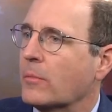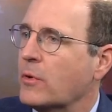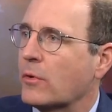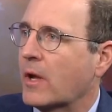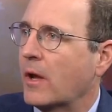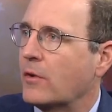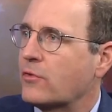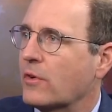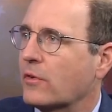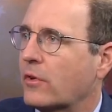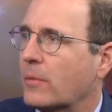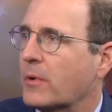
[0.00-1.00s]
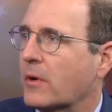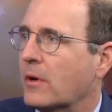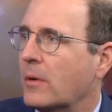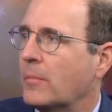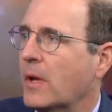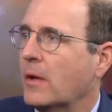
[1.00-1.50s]
and communications had
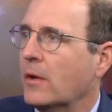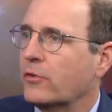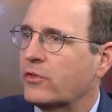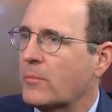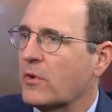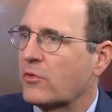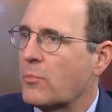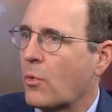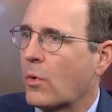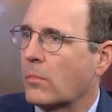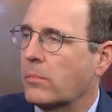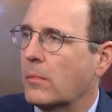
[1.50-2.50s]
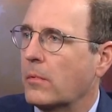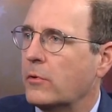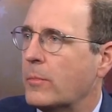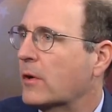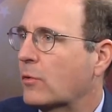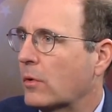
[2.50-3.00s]
become so much more
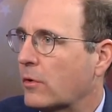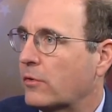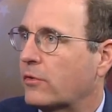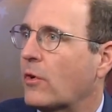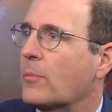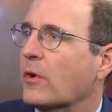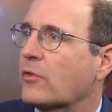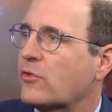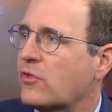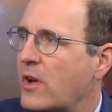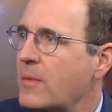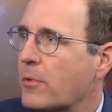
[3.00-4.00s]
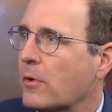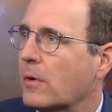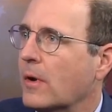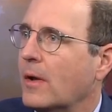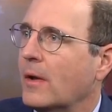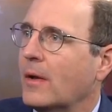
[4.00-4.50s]
ubiquitous, so much
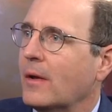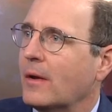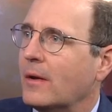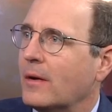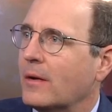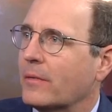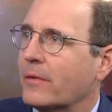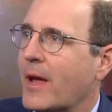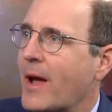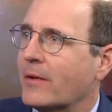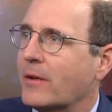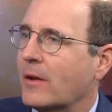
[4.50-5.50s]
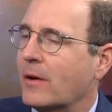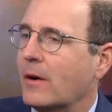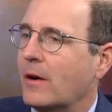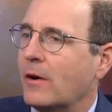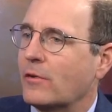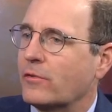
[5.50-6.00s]
cheaper, the idea
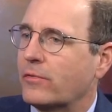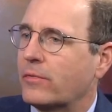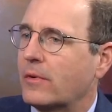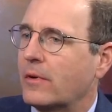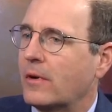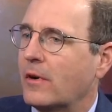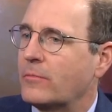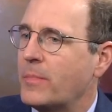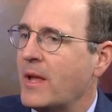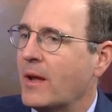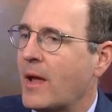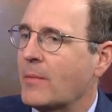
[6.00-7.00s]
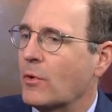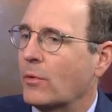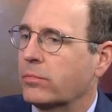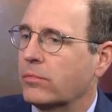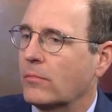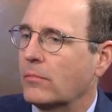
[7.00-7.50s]
of being
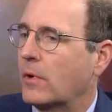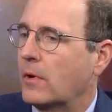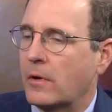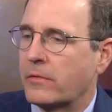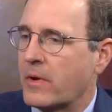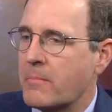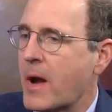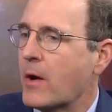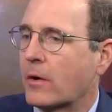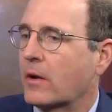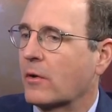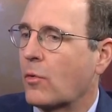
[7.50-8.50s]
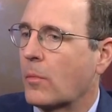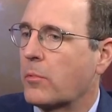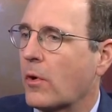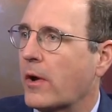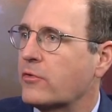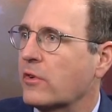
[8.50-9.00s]
able of an American
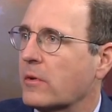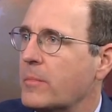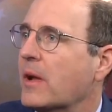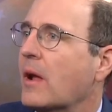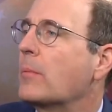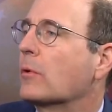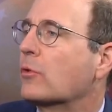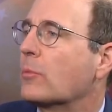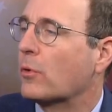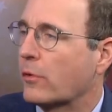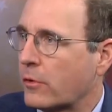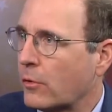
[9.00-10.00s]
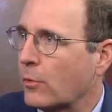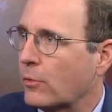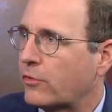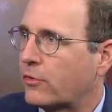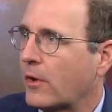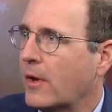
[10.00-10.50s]
corporation to being to
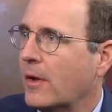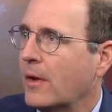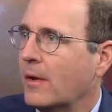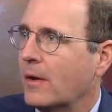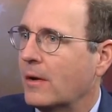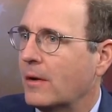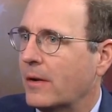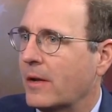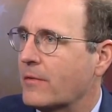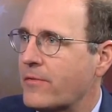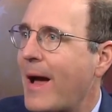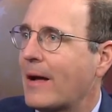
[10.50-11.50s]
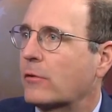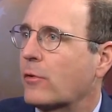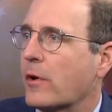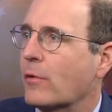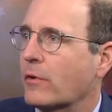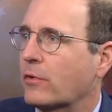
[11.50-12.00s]
produce in a
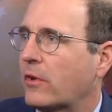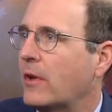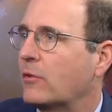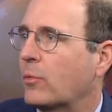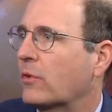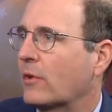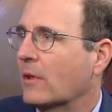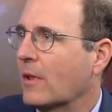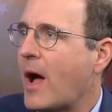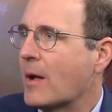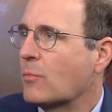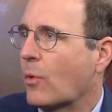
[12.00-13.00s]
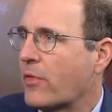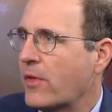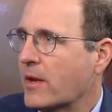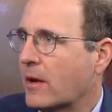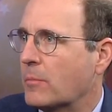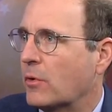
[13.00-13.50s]
factory overseas was a lot more
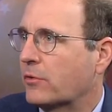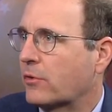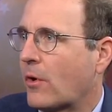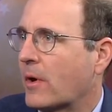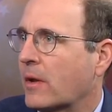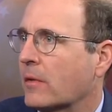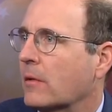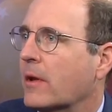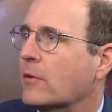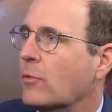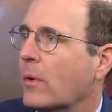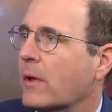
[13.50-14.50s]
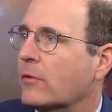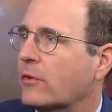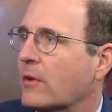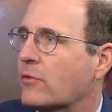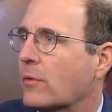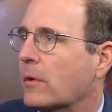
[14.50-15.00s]
thinkable starting in the late 20th
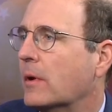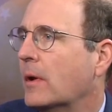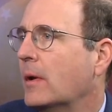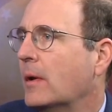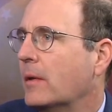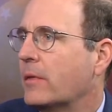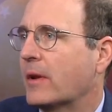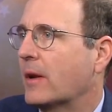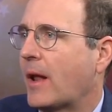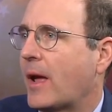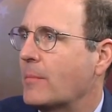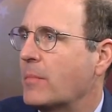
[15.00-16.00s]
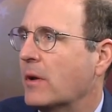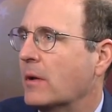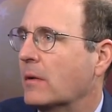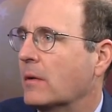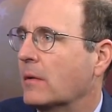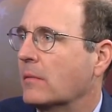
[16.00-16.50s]
century than it had
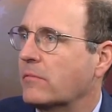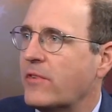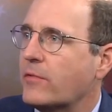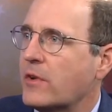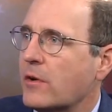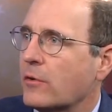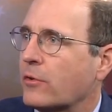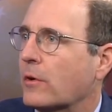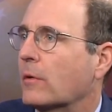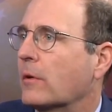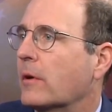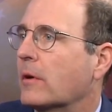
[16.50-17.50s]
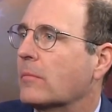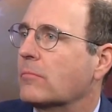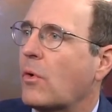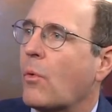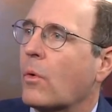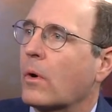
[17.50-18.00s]
been 50 years earlier
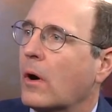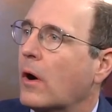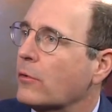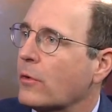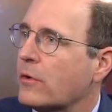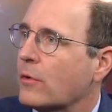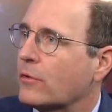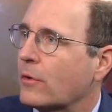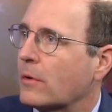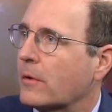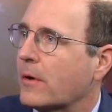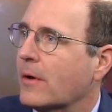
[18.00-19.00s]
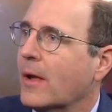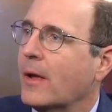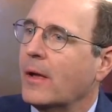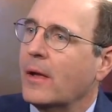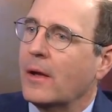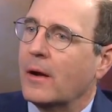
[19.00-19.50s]
or 100 years earlier.
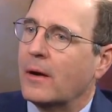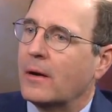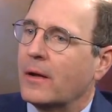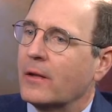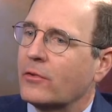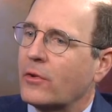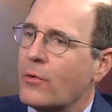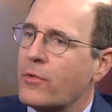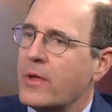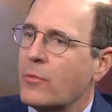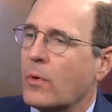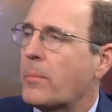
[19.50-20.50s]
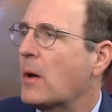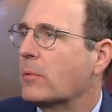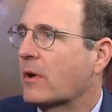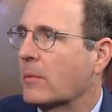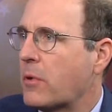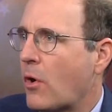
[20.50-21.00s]
And so the
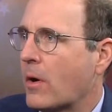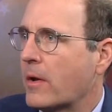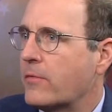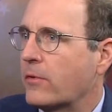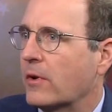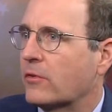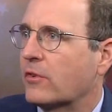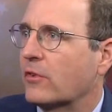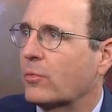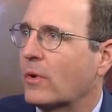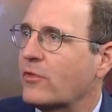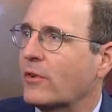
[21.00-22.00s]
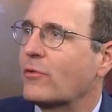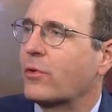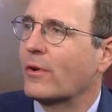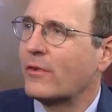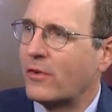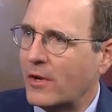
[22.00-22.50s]
Republican Party, for instance, which had
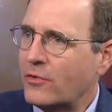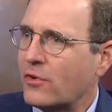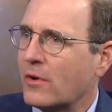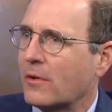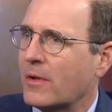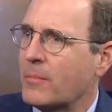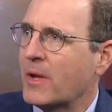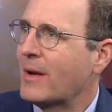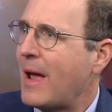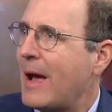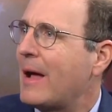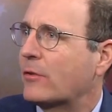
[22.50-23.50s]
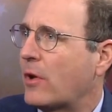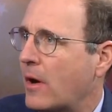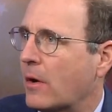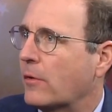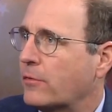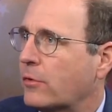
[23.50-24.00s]
traditionally been high
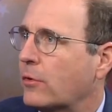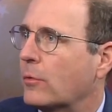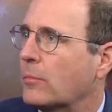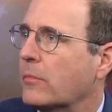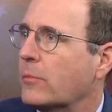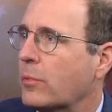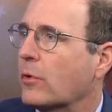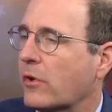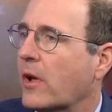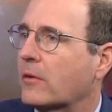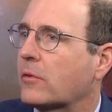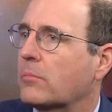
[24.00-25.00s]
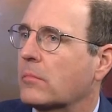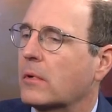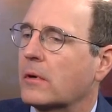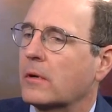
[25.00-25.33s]
tariff to protect